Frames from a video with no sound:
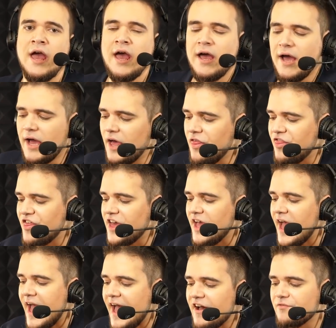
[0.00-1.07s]
and they
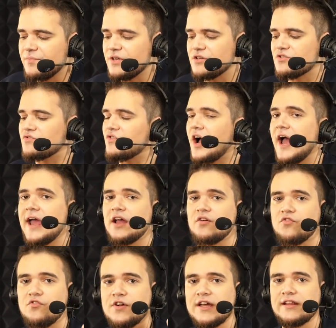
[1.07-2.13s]
have been trying
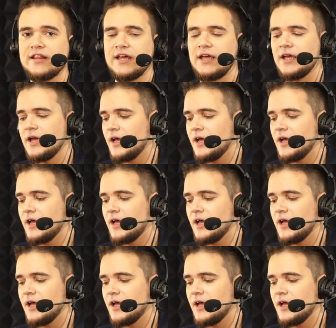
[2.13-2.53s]
really